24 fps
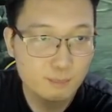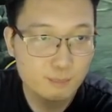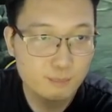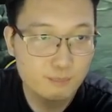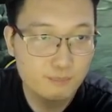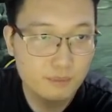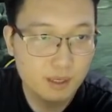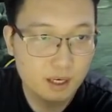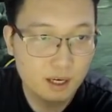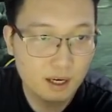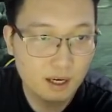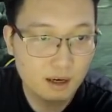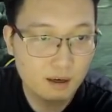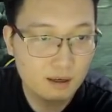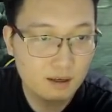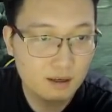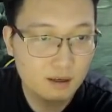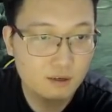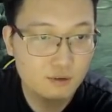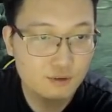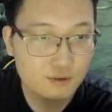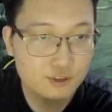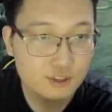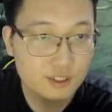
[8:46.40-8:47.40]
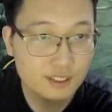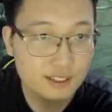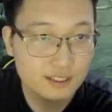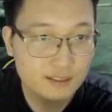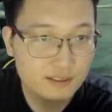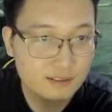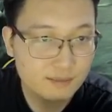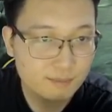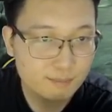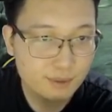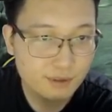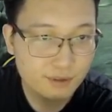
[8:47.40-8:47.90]
Uh, oh shit.
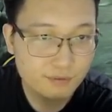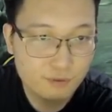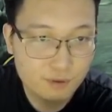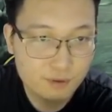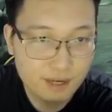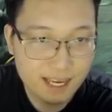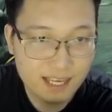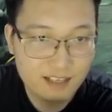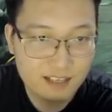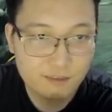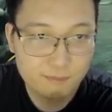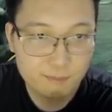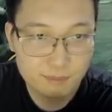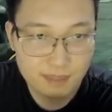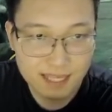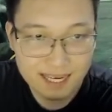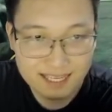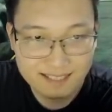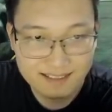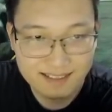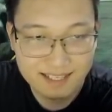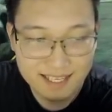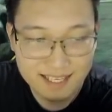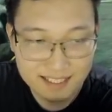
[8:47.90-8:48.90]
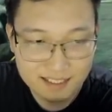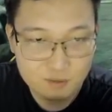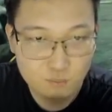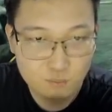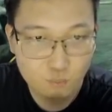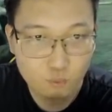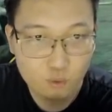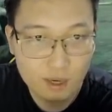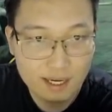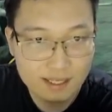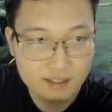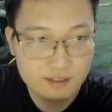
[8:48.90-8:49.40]
Before Head of Blight takes
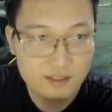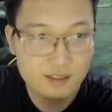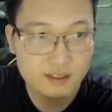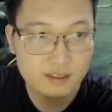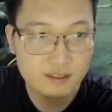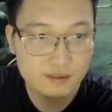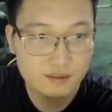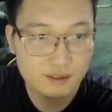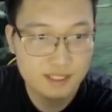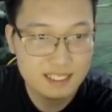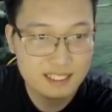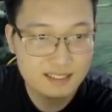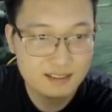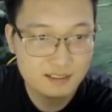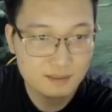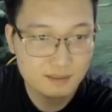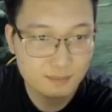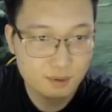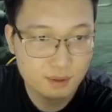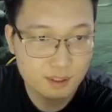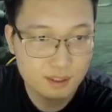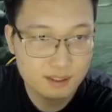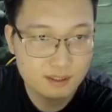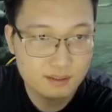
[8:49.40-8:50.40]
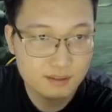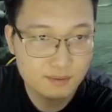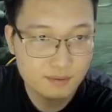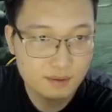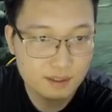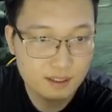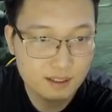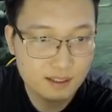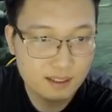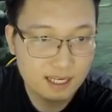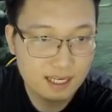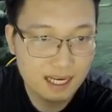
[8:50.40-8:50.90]
one turn, you guys see the point?
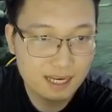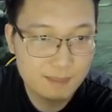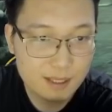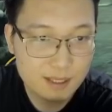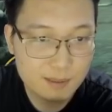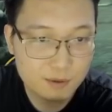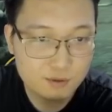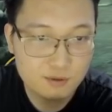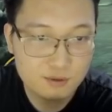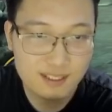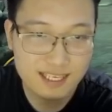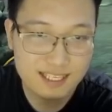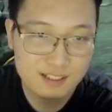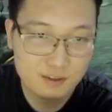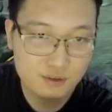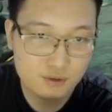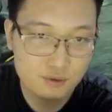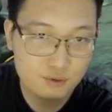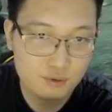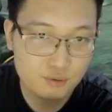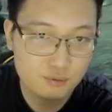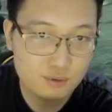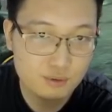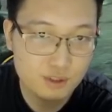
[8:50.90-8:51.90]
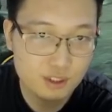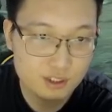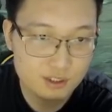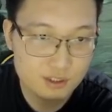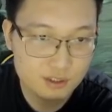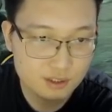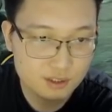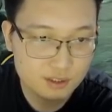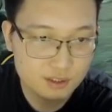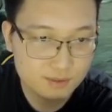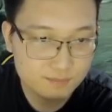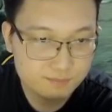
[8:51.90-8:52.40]
I'm able to get two
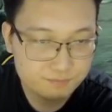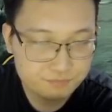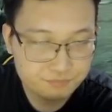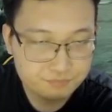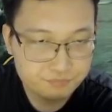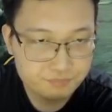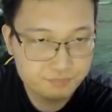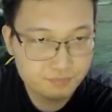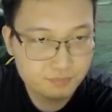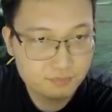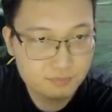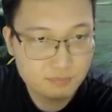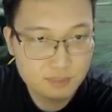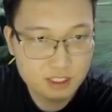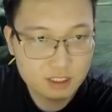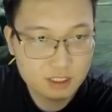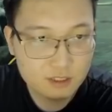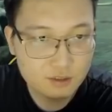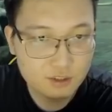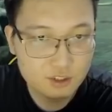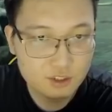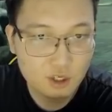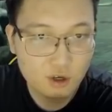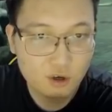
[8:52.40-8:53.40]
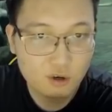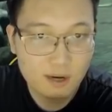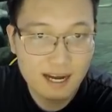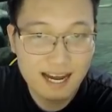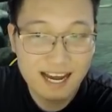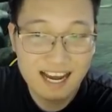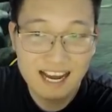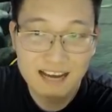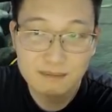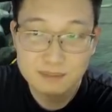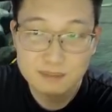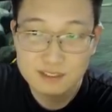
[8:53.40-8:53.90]
turns so
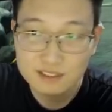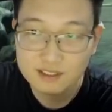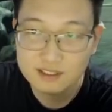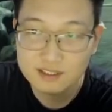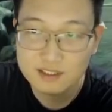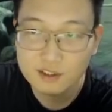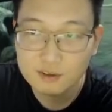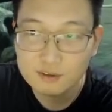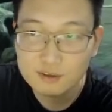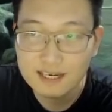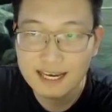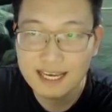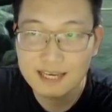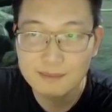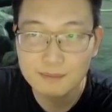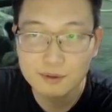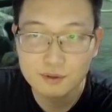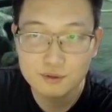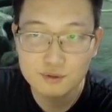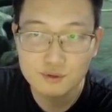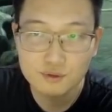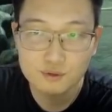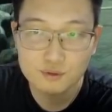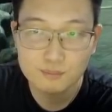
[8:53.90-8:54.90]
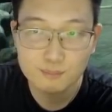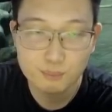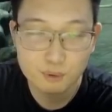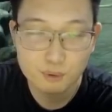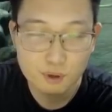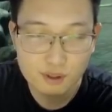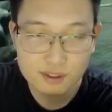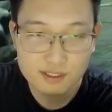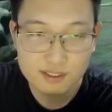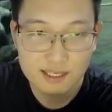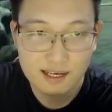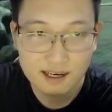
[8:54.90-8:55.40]
I'm still able to
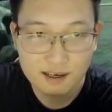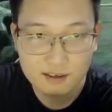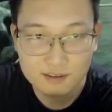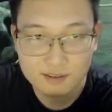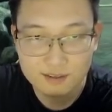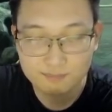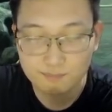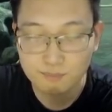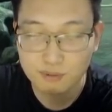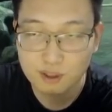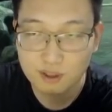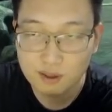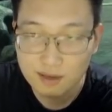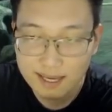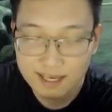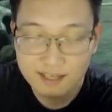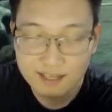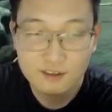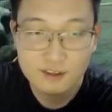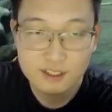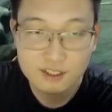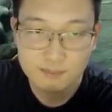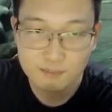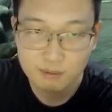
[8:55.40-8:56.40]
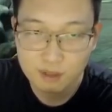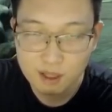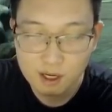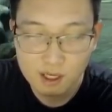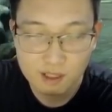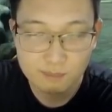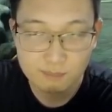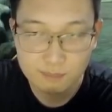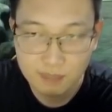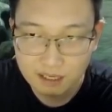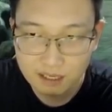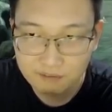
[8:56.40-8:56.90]
put out AoE
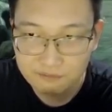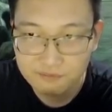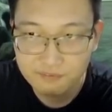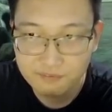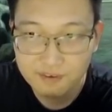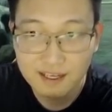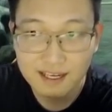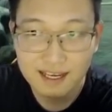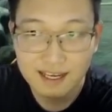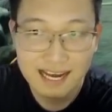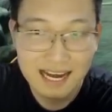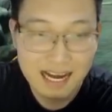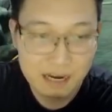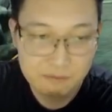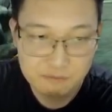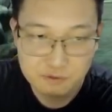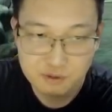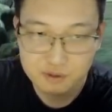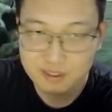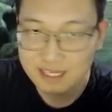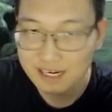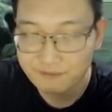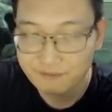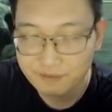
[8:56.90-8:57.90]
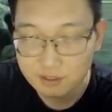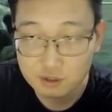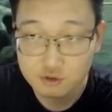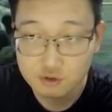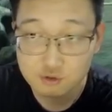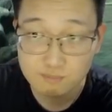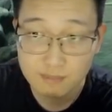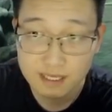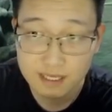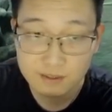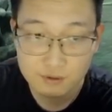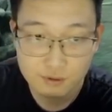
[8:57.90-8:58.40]
block buff after I finished
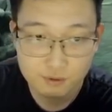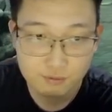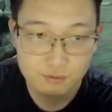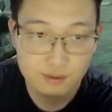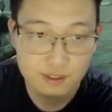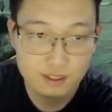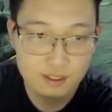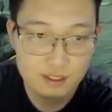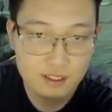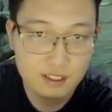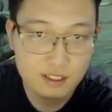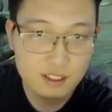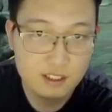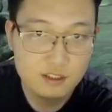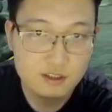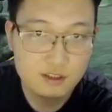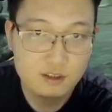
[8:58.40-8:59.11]
my nuke. So